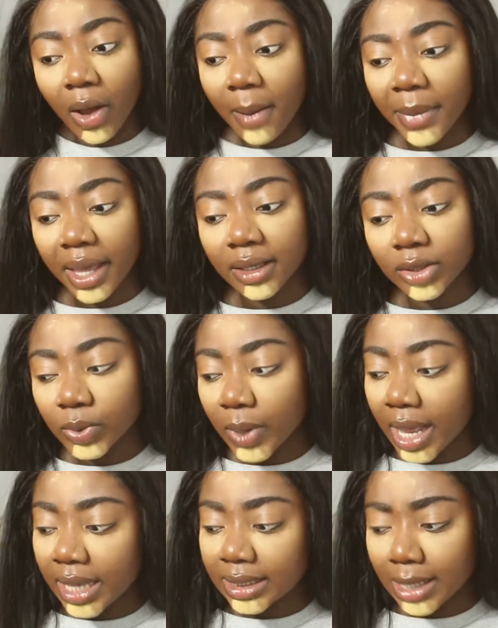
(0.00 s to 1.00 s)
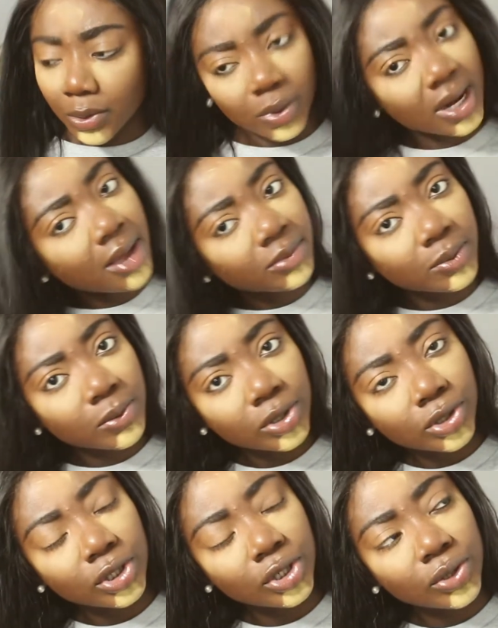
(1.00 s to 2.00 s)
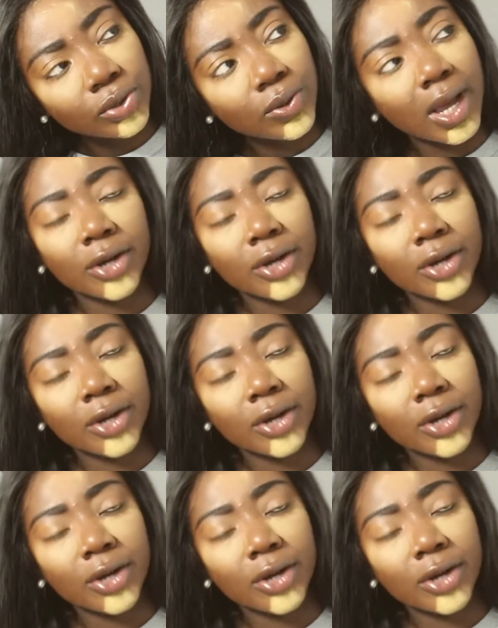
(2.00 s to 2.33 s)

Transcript: I'm like, is that what I'm supposed to do? I